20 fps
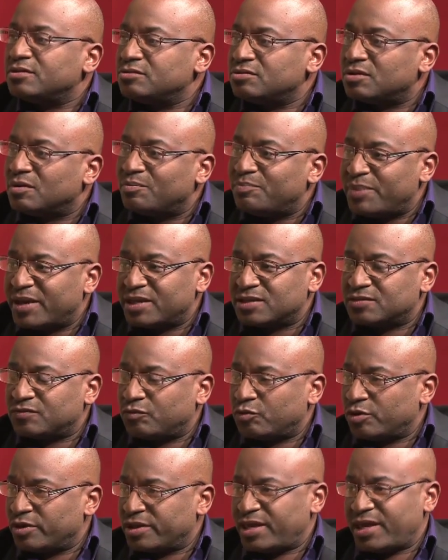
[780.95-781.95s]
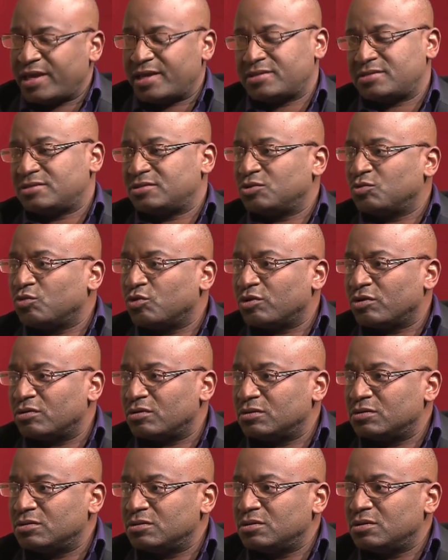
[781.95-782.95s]
do the best forecast in the
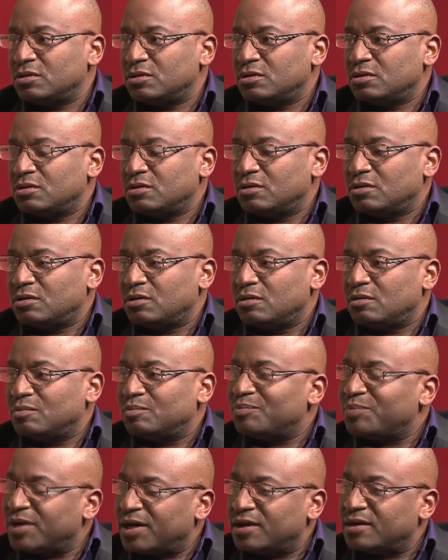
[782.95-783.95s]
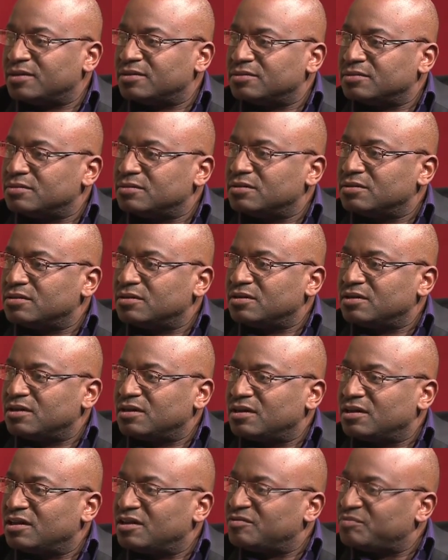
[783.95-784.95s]
world, but
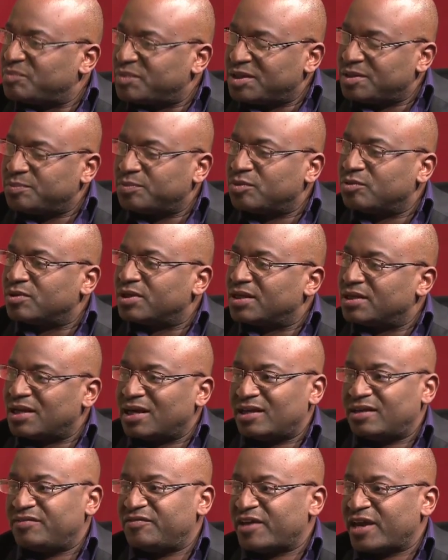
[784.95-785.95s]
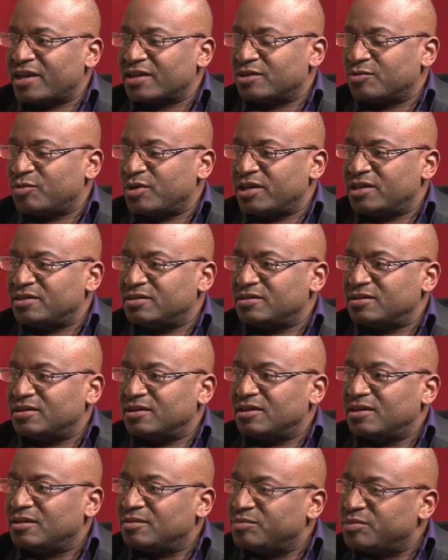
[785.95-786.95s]
if people cannot evacuate
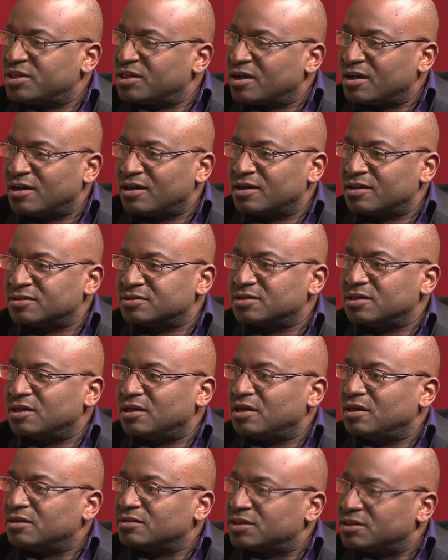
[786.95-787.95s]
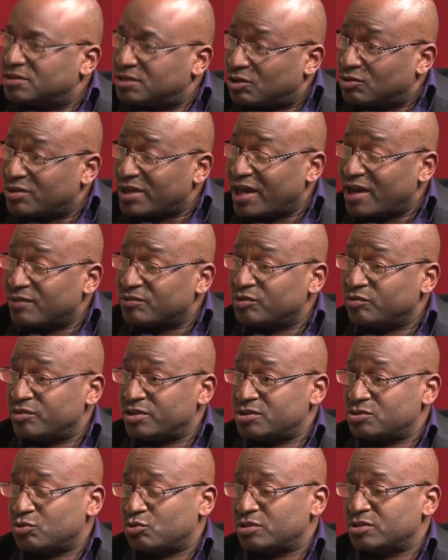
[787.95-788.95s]
because they don't have the
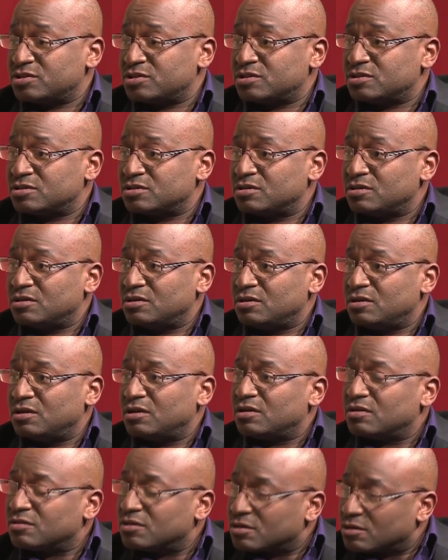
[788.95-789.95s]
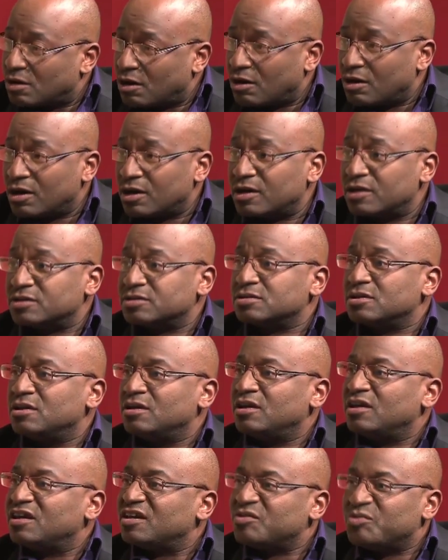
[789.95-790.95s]
resources, the cars,
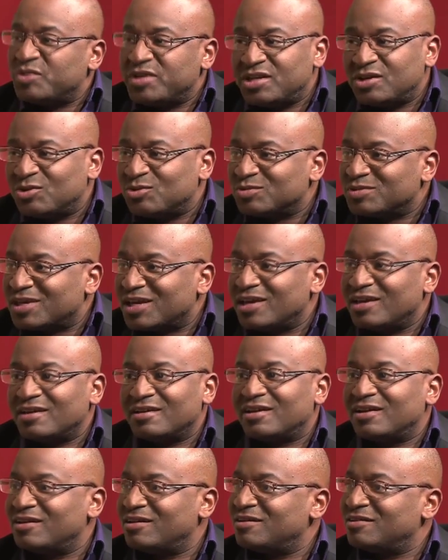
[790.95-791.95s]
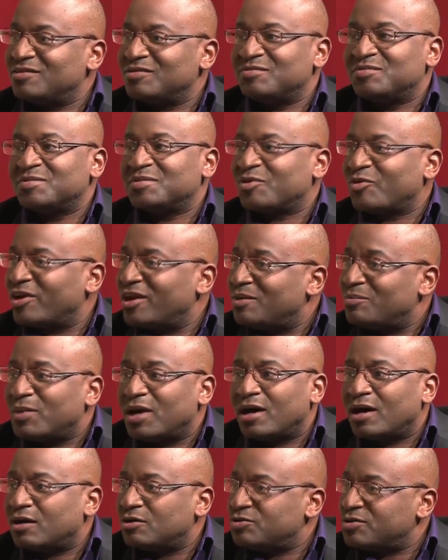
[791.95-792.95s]
if we don't take care of
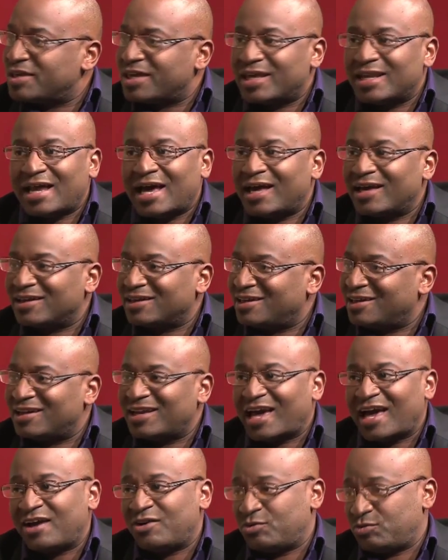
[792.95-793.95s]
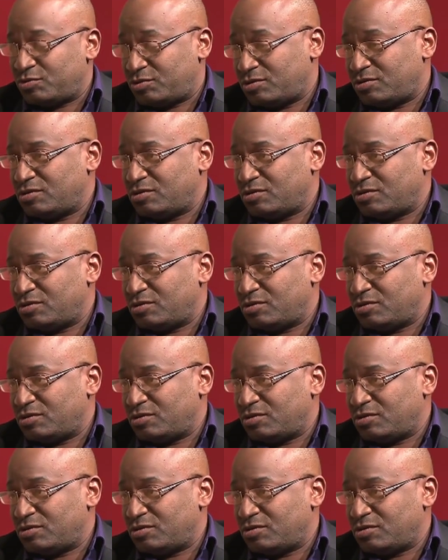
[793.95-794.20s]
grandma who cannot get out,